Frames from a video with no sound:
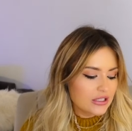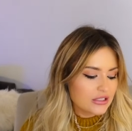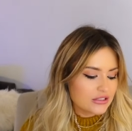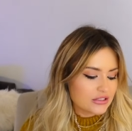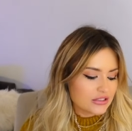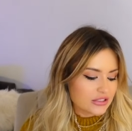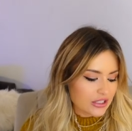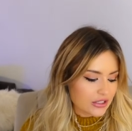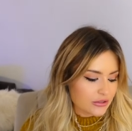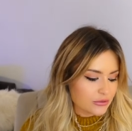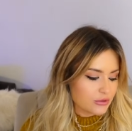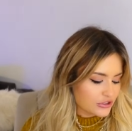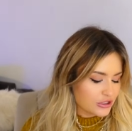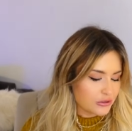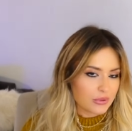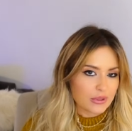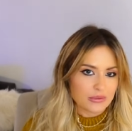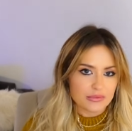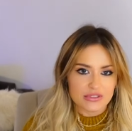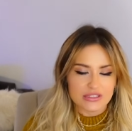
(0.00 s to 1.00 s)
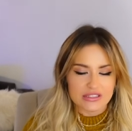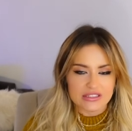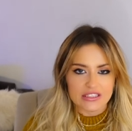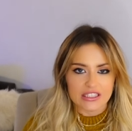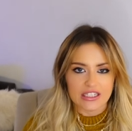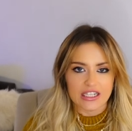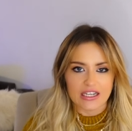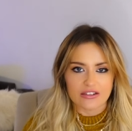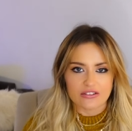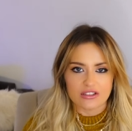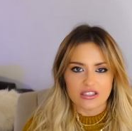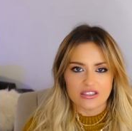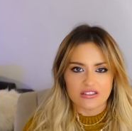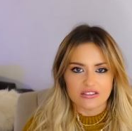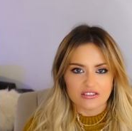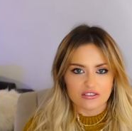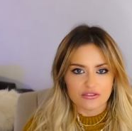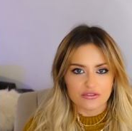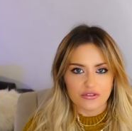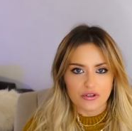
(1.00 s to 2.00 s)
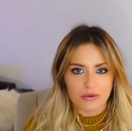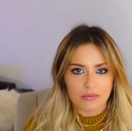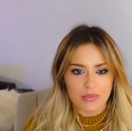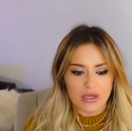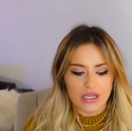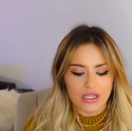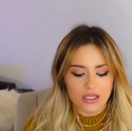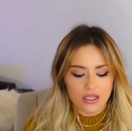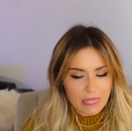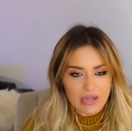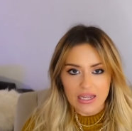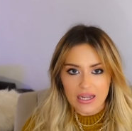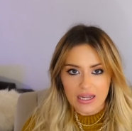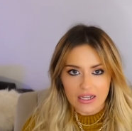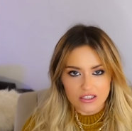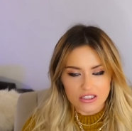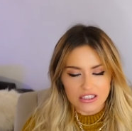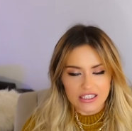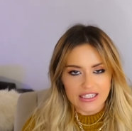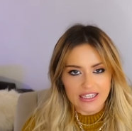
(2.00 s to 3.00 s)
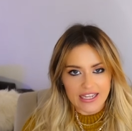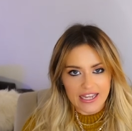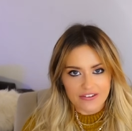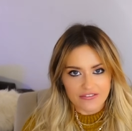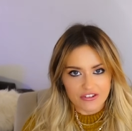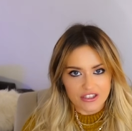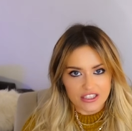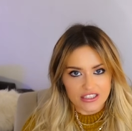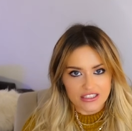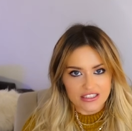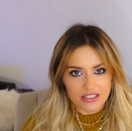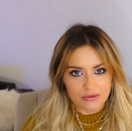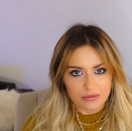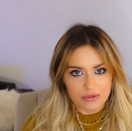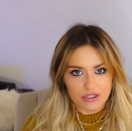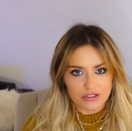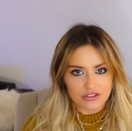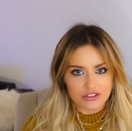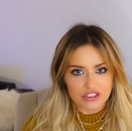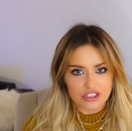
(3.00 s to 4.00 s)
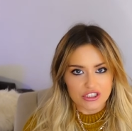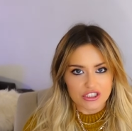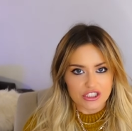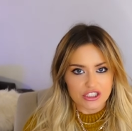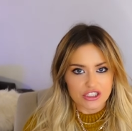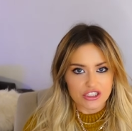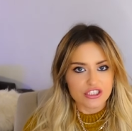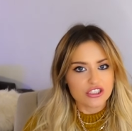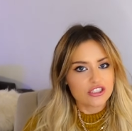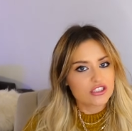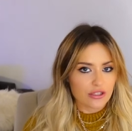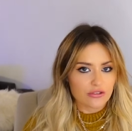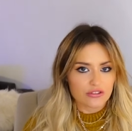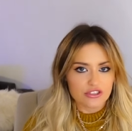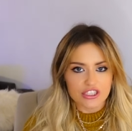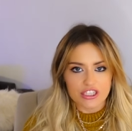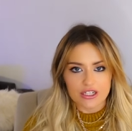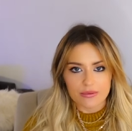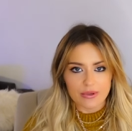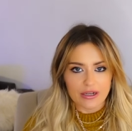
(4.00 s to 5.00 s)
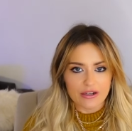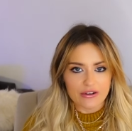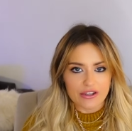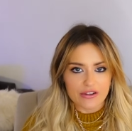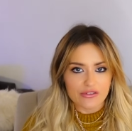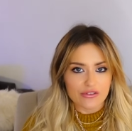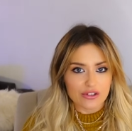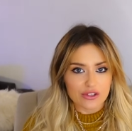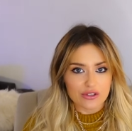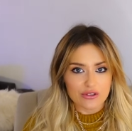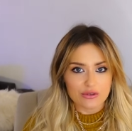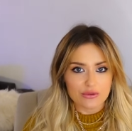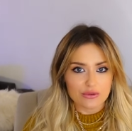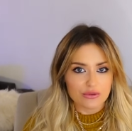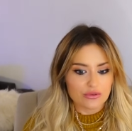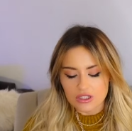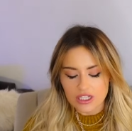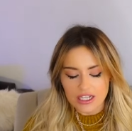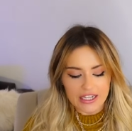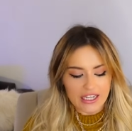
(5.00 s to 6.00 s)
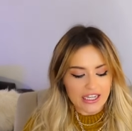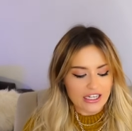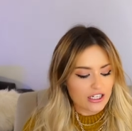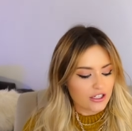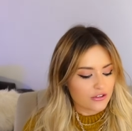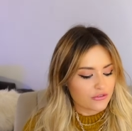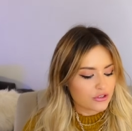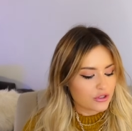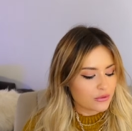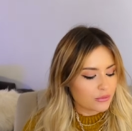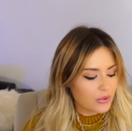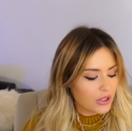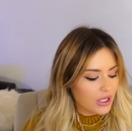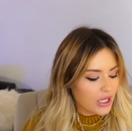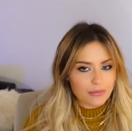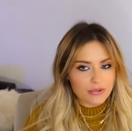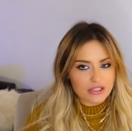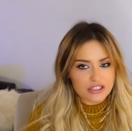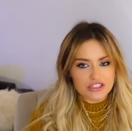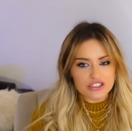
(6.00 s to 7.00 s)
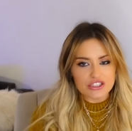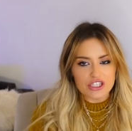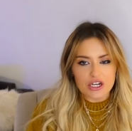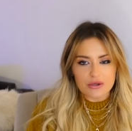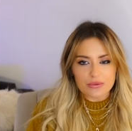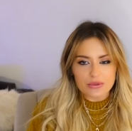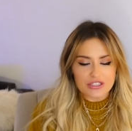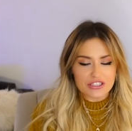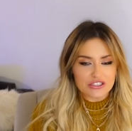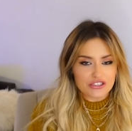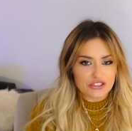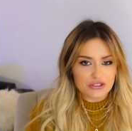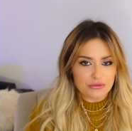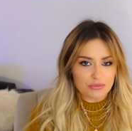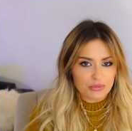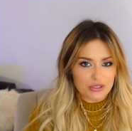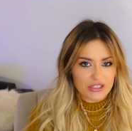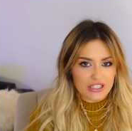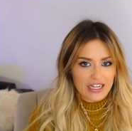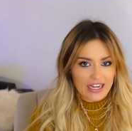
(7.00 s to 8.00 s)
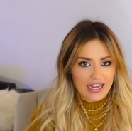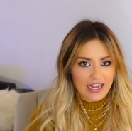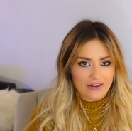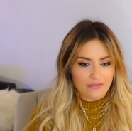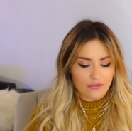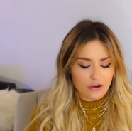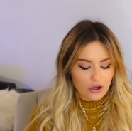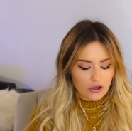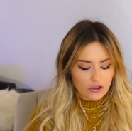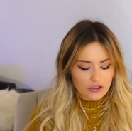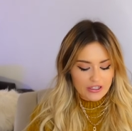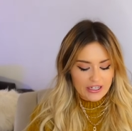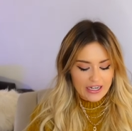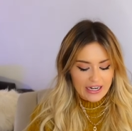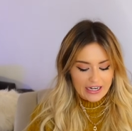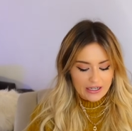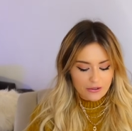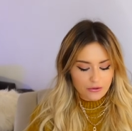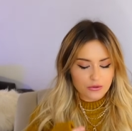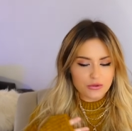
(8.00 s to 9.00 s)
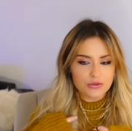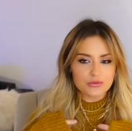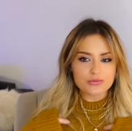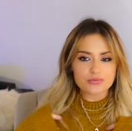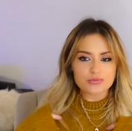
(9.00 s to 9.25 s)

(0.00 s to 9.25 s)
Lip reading: So you'll be able to see how things sort of fit me. But yeah, I'll link everything down below so you can go and check them out if you like any of them. I'm going to start with this jumper that I have on now.